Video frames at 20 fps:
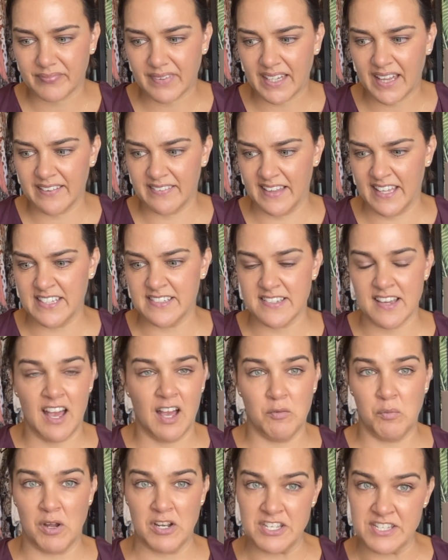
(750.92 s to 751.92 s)
that I
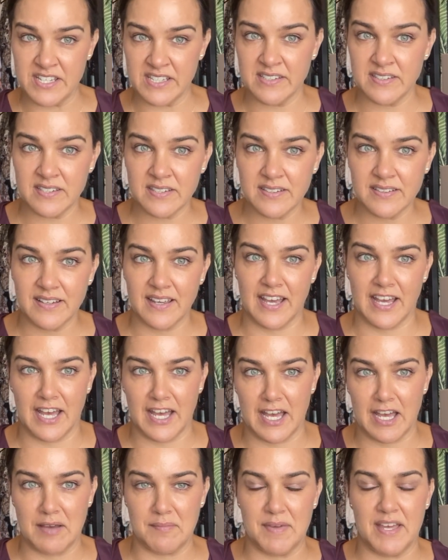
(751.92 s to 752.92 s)
wanted,
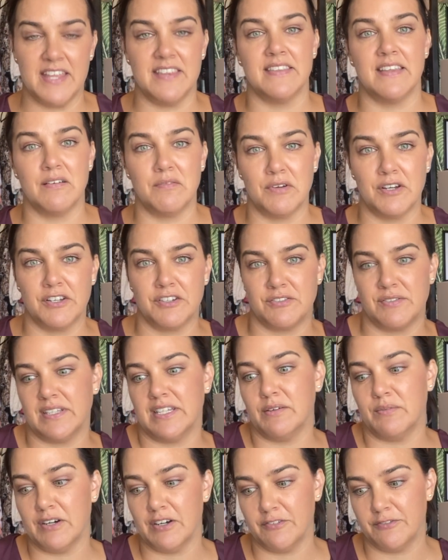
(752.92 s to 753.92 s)
and that worked
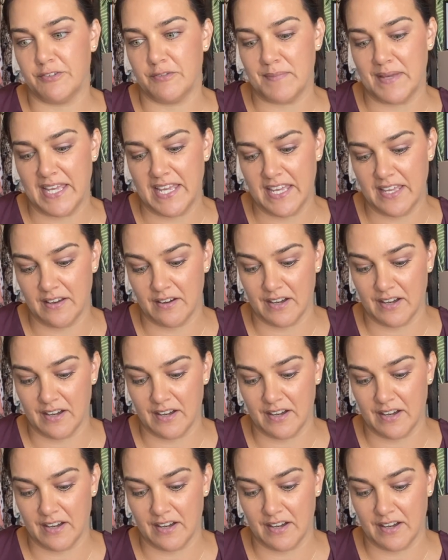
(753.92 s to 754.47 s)
really well for me.